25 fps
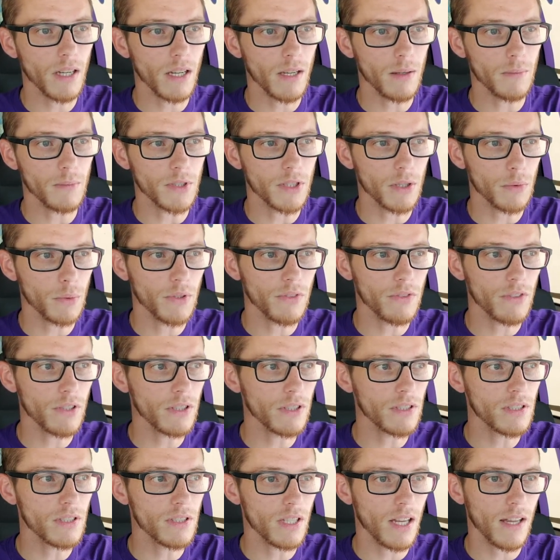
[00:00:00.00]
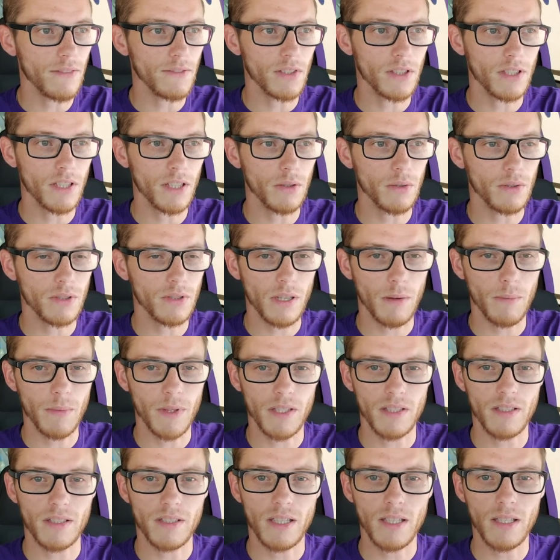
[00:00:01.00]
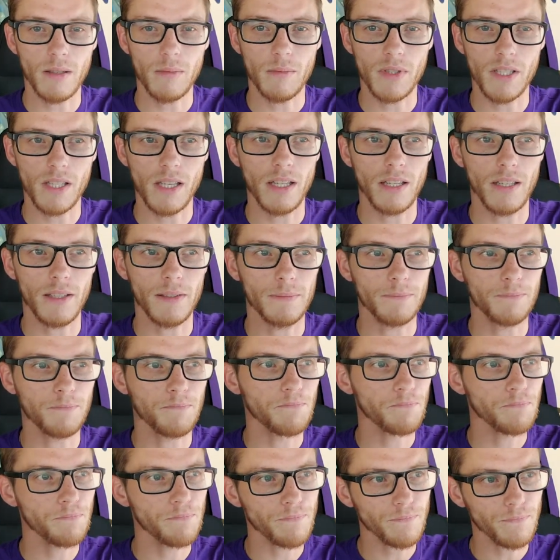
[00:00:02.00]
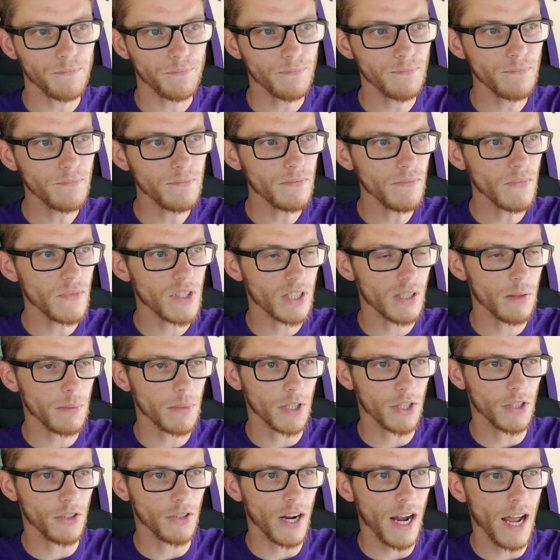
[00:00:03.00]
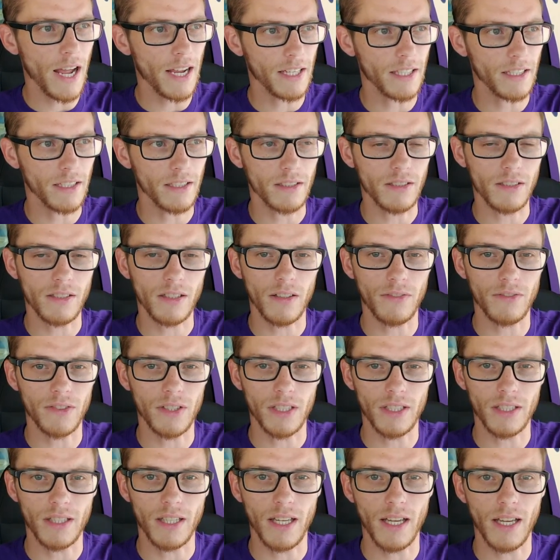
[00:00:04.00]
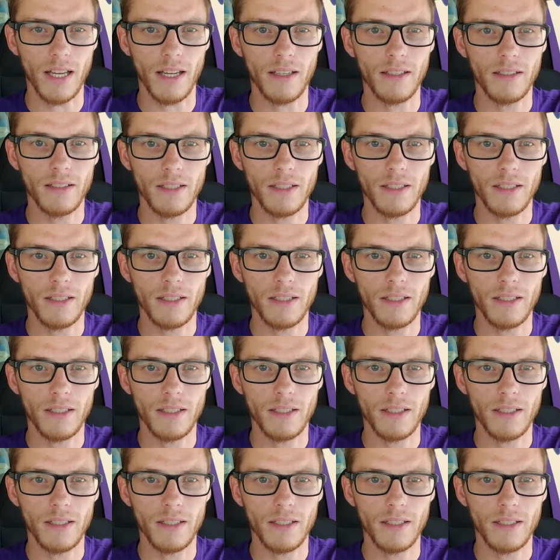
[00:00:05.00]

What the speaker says: so we really just have to deal with some of the seams and some of the cracking and stuff like that.